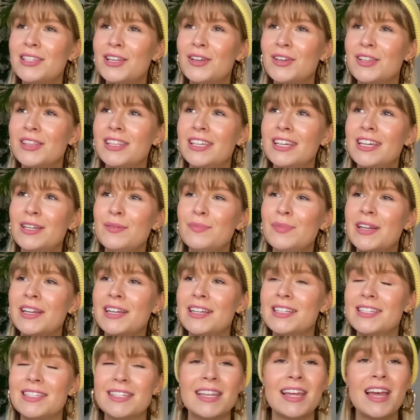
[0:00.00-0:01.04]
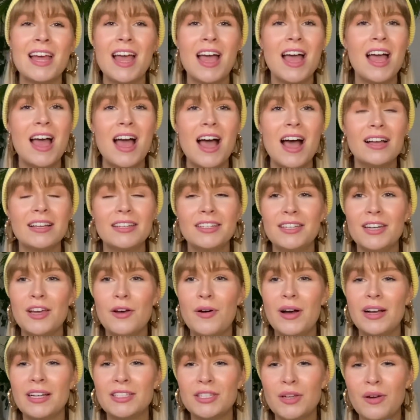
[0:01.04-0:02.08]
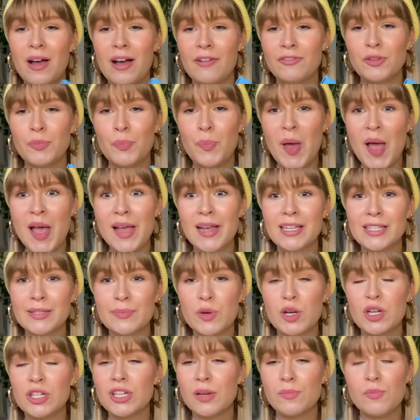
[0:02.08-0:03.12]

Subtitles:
a good thing because, you know, I don't have to pay as much.